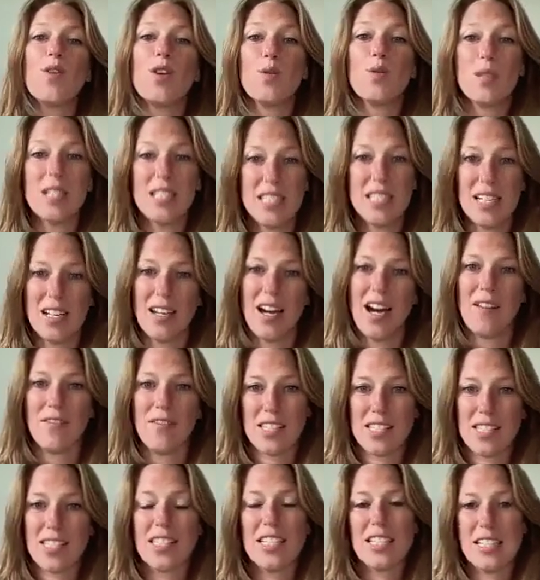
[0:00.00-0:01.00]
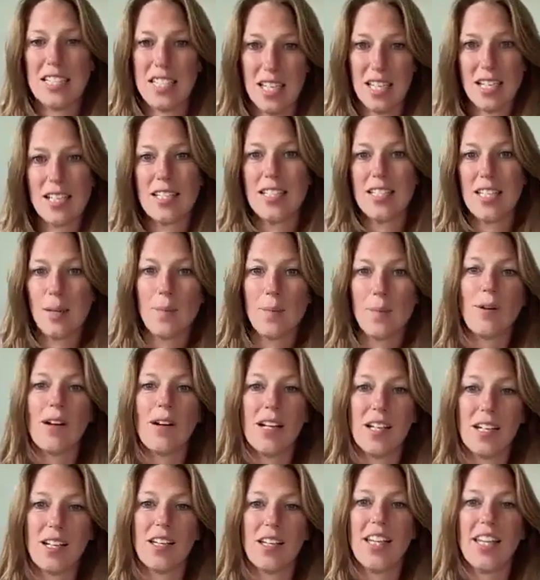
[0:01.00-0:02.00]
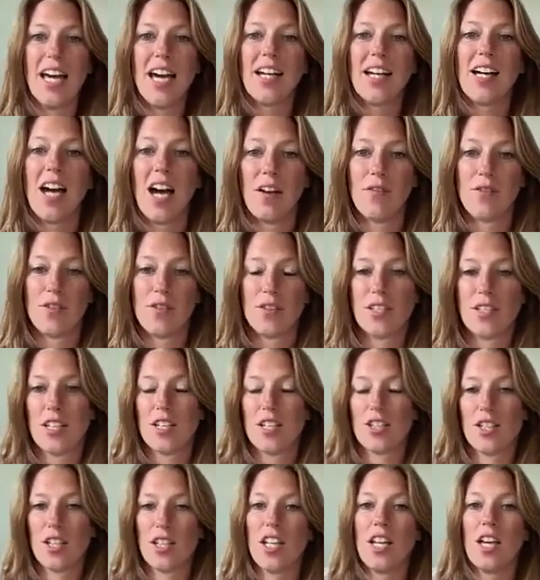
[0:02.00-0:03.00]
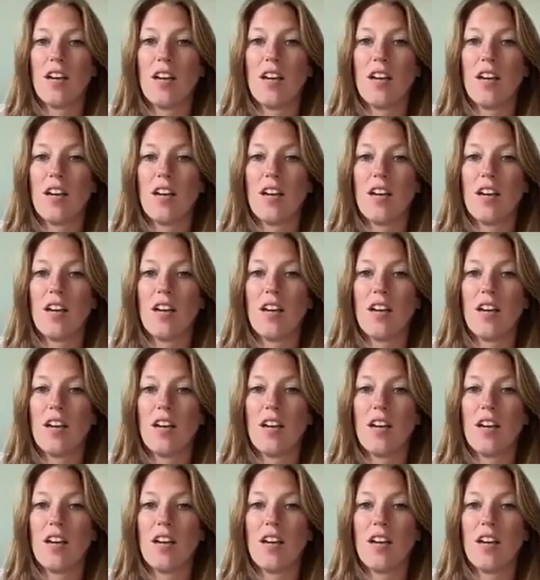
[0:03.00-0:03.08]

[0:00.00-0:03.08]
you would obviously dig deeper into that conversation.